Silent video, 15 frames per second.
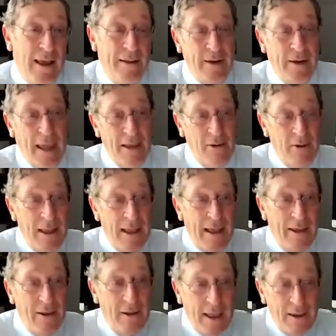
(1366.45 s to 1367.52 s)
and
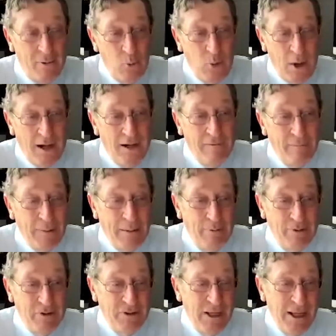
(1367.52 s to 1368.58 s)
how well have
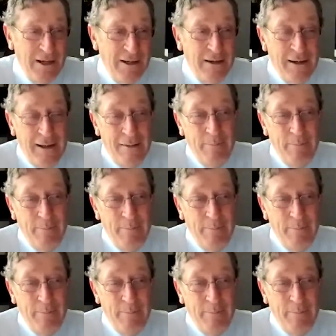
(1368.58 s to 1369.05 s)
people done?